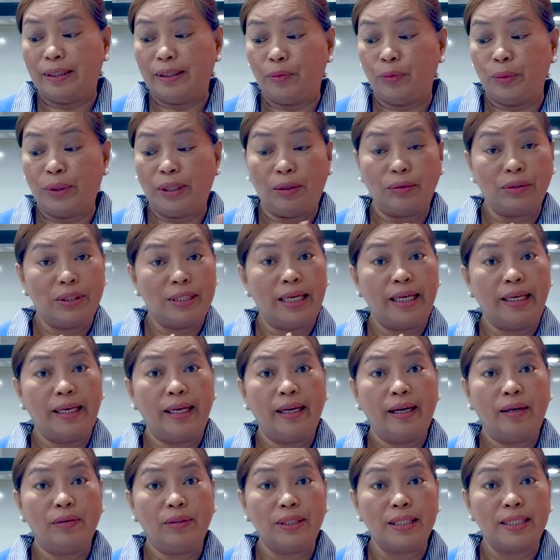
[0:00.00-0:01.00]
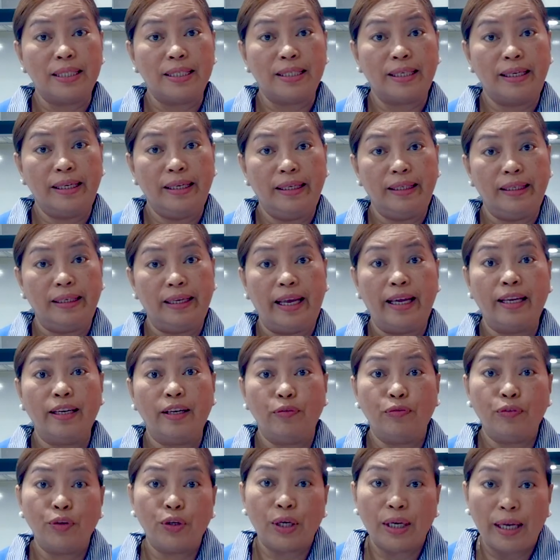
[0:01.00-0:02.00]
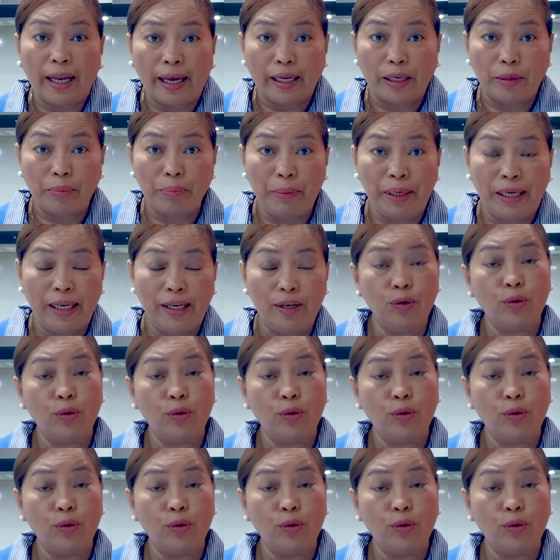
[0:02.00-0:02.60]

without taking out the skin. And if you're like me,